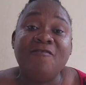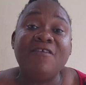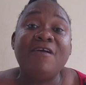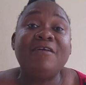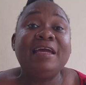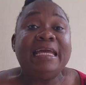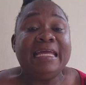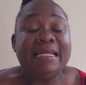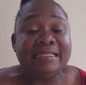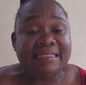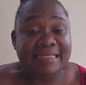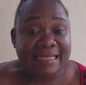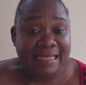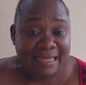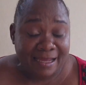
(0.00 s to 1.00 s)
very
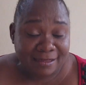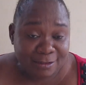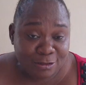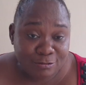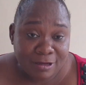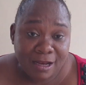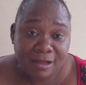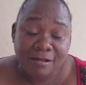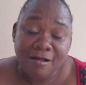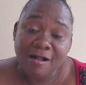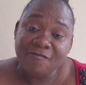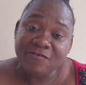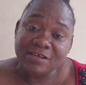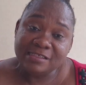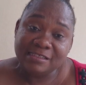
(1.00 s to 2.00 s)
intellectual
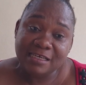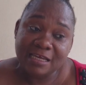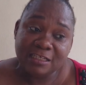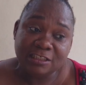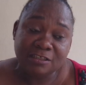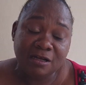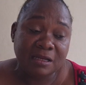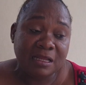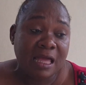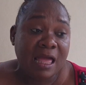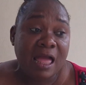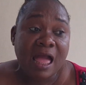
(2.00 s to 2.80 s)
conversation,